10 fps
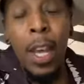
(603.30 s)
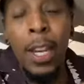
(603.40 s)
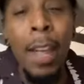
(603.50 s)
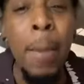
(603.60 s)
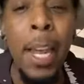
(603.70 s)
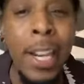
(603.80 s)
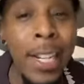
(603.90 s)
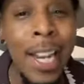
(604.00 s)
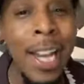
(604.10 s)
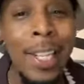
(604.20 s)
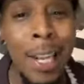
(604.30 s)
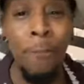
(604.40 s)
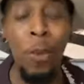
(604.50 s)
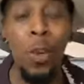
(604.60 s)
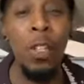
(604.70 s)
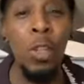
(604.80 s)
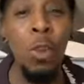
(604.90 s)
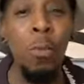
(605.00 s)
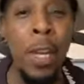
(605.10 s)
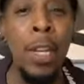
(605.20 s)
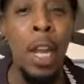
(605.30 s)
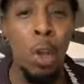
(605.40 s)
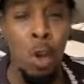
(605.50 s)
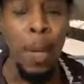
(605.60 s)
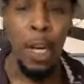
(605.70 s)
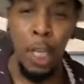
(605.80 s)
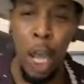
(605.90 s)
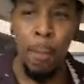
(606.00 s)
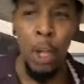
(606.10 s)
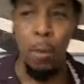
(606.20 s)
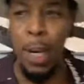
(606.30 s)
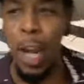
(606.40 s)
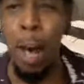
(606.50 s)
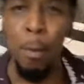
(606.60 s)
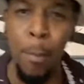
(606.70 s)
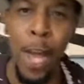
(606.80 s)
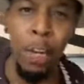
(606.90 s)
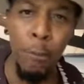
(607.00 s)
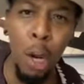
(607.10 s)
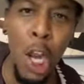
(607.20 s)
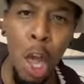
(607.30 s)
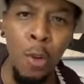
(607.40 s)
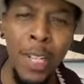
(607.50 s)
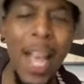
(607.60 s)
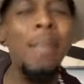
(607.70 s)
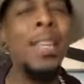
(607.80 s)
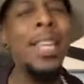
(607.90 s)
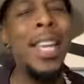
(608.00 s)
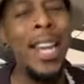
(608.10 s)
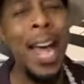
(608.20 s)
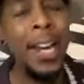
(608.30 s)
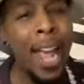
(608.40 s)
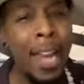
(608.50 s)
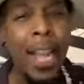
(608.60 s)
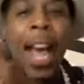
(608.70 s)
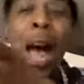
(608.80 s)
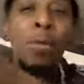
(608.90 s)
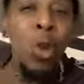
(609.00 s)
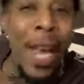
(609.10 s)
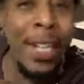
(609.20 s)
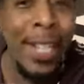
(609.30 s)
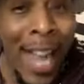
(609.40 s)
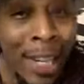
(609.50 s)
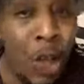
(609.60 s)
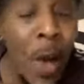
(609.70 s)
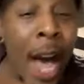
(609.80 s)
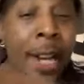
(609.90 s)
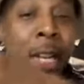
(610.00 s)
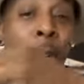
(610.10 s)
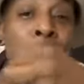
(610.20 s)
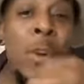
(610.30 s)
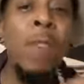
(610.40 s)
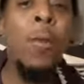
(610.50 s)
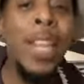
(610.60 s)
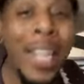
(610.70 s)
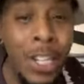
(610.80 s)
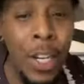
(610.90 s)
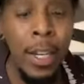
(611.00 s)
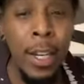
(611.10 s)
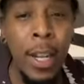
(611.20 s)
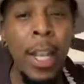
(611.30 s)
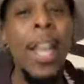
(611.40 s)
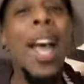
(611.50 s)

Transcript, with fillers: And let me, and it's not sinful because you've been, you mean to tell me you've been compromising for a long time? Get out of that. I'm trying to snatch you out of the spirit of religion.